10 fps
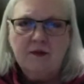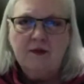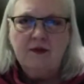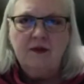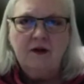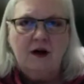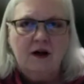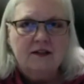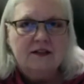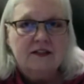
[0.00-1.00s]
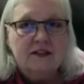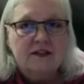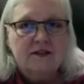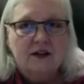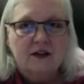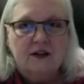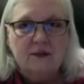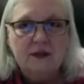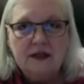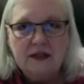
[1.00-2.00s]
with the calls to defund the
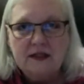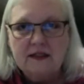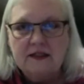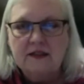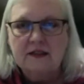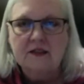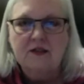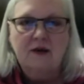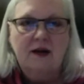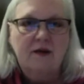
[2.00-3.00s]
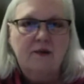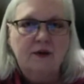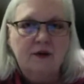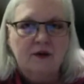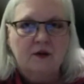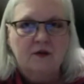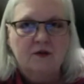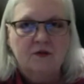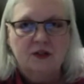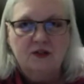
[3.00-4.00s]
police and to try to put
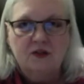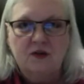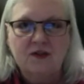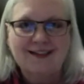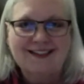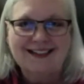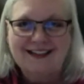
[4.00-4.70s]
those resources